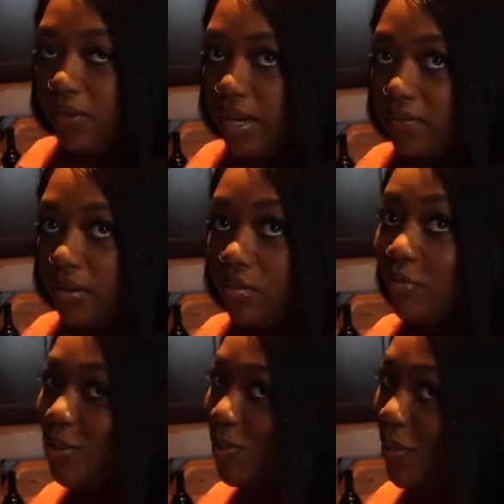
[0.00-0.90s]
flavor,
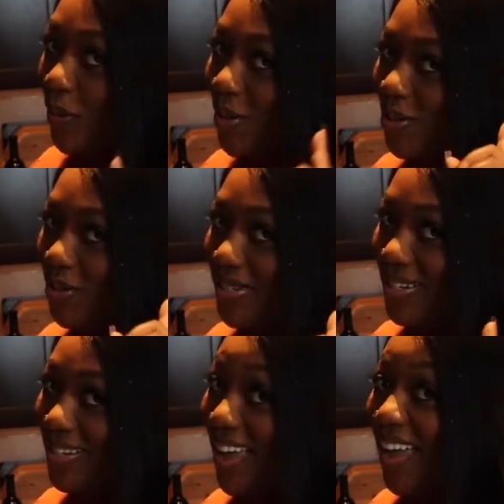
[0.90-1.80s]
which is what we're gonna do
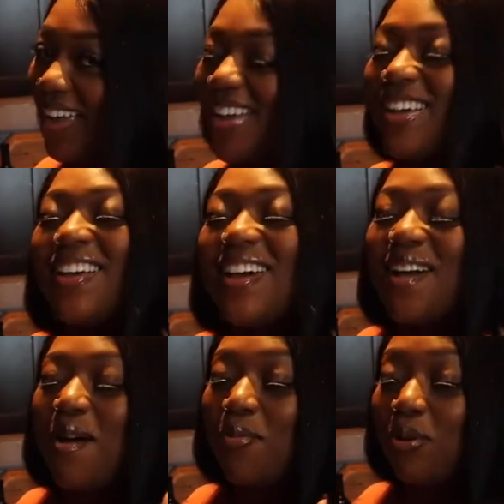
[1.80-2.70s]
today,
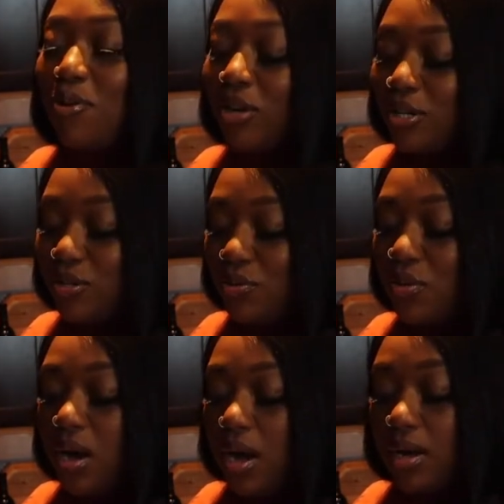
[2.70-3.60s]
we're gonna
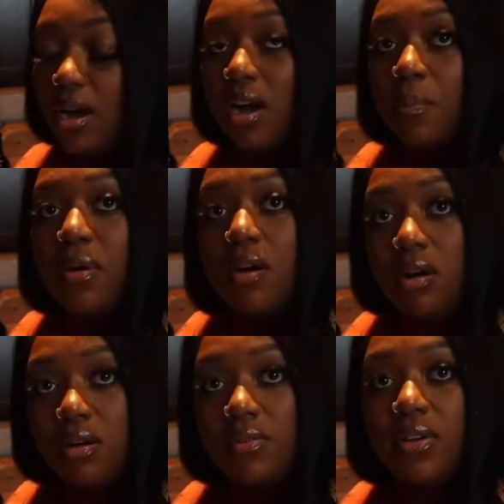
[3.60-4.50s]
do a cup
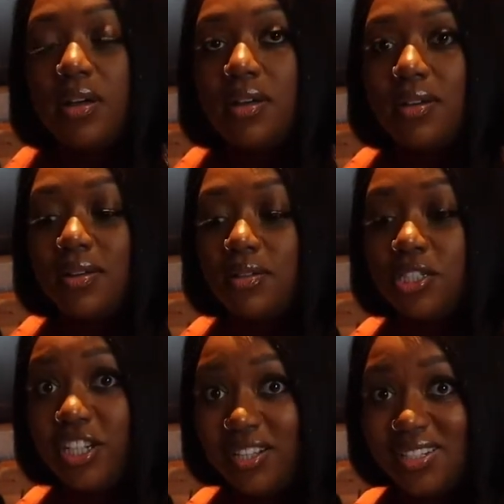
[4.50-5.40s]
of
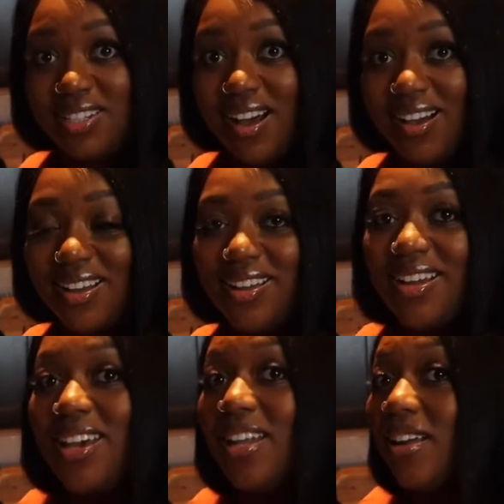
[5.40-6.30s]
chicken stock
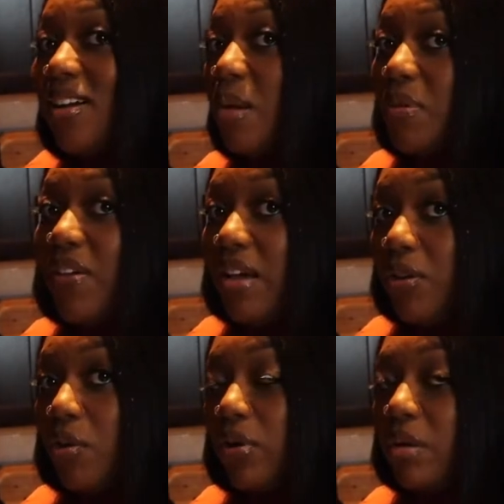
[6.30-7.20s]
and a cup of heavy
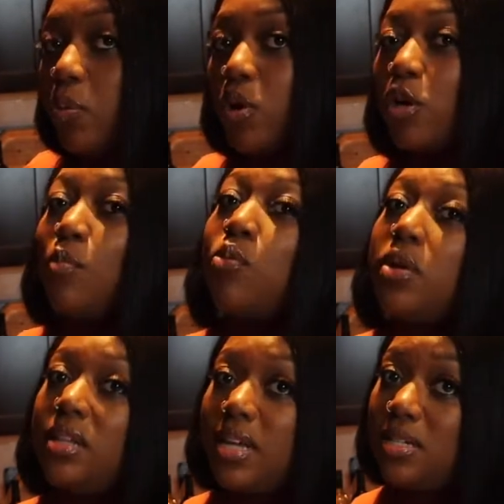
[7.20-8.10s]
cream. And we're gonna
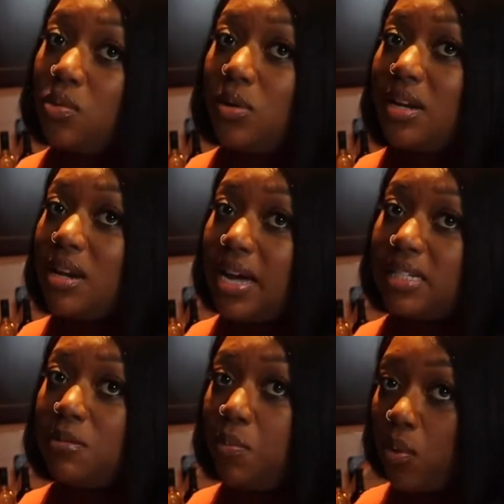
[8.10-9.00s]
bring that to a
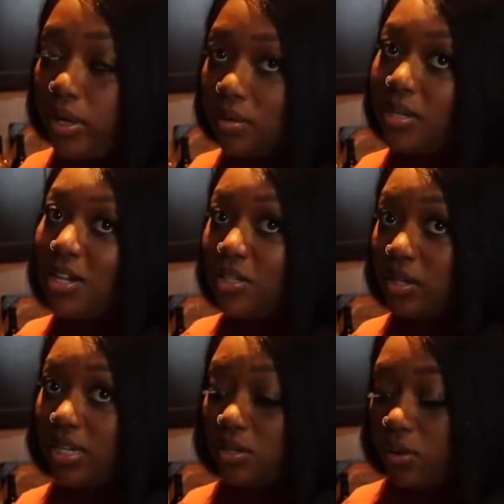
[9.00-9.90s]
nice boil. So
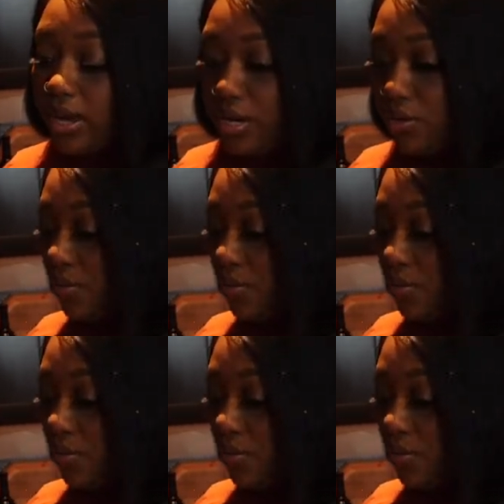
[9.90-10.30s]
let's go ahead and do